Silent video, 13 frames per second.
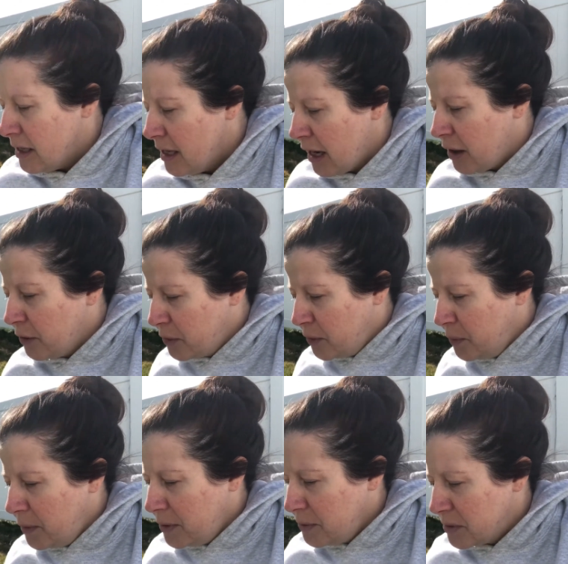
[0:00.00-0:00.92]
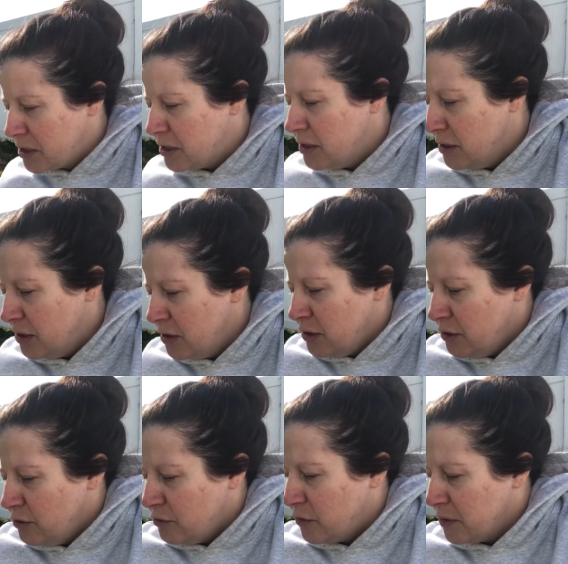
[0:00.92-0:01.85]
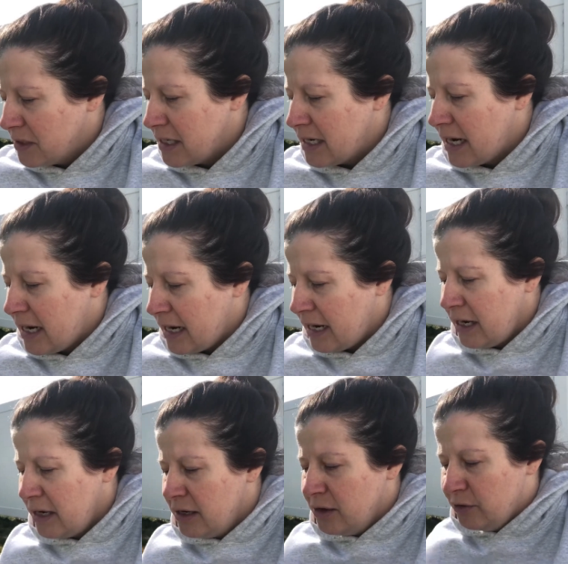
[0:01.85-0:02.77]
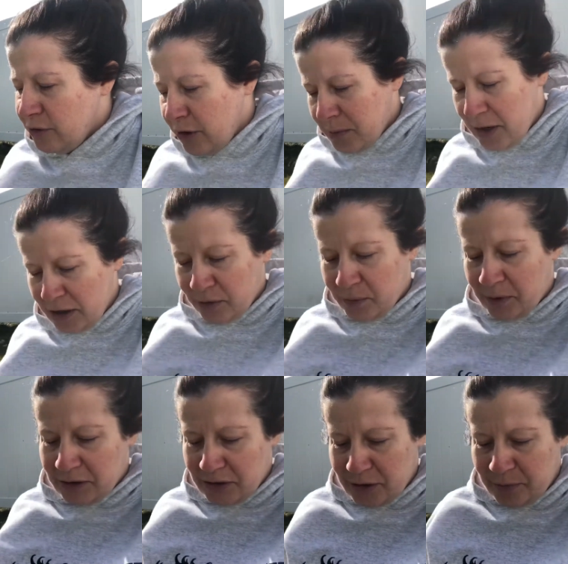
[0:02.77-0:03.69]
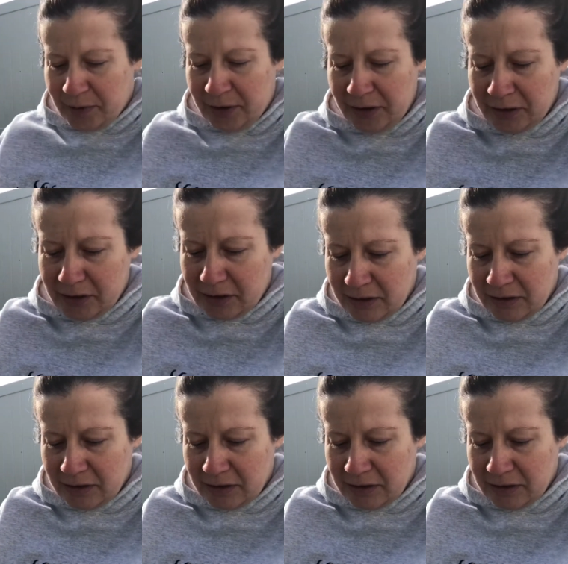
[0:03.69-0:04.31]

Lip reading: Our quote for today from our Wonder Book